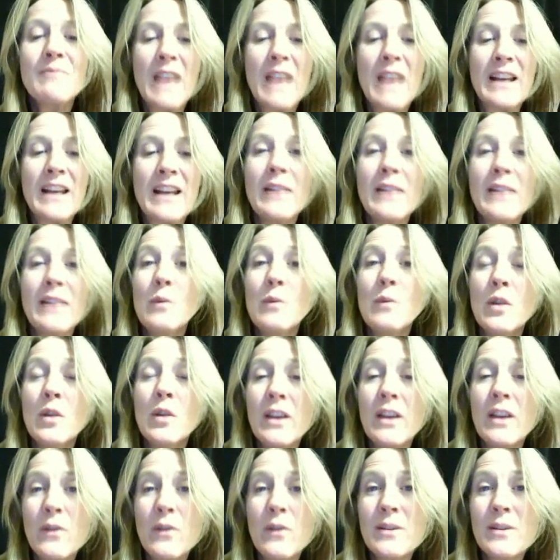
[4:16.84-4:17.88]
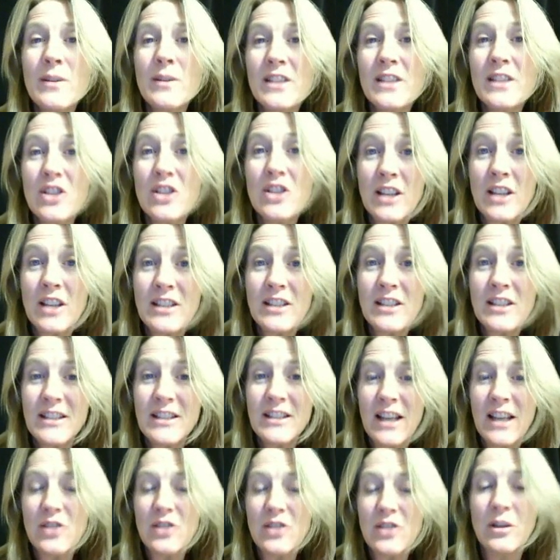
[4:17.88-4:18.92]
And I will give you a suggested
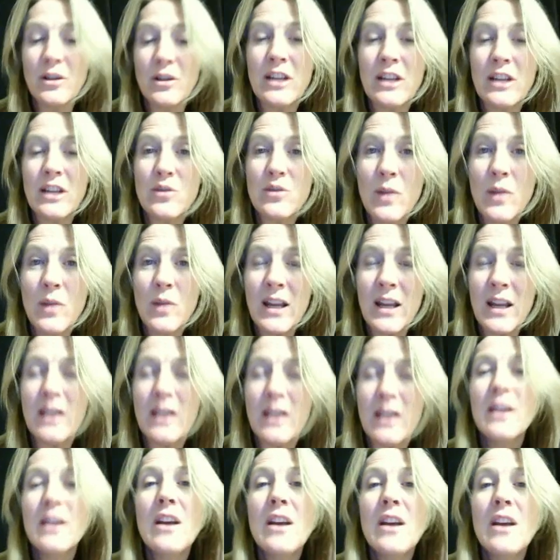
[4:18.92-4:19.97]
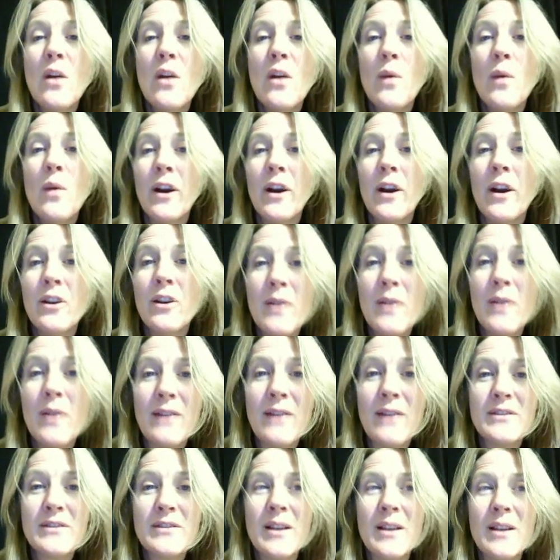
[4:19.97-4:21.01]
schedule each week where you have
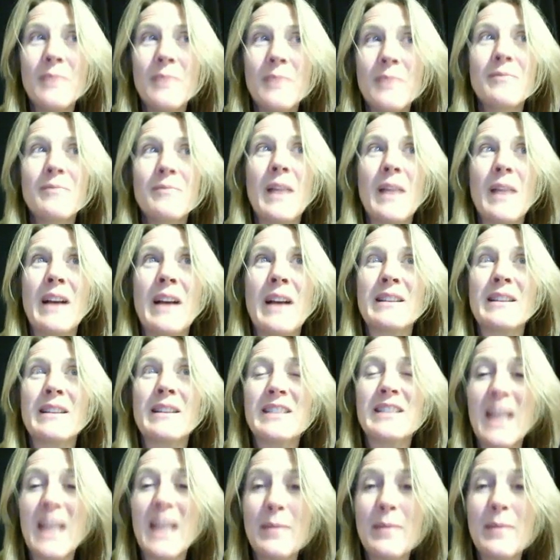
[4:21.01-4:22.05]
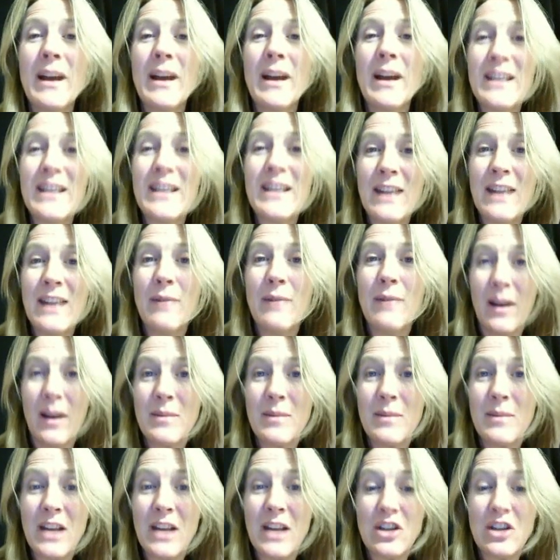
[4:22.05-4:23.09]
some day-by-day
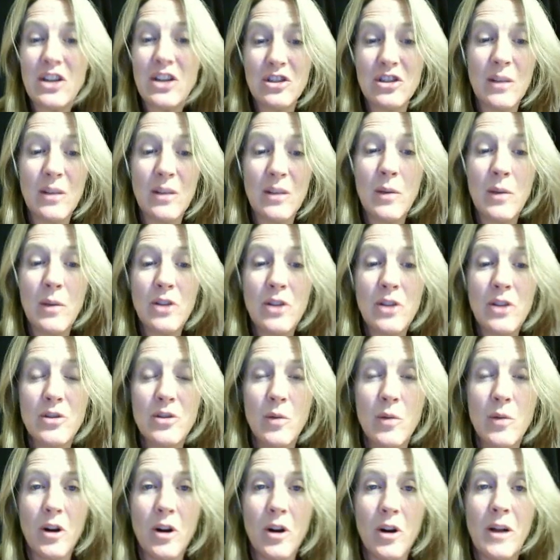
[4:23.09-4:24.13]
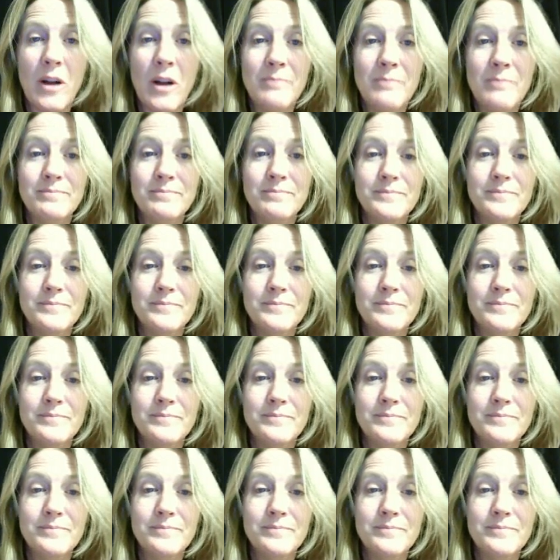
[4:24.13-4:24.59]
recommendations on what you should work on.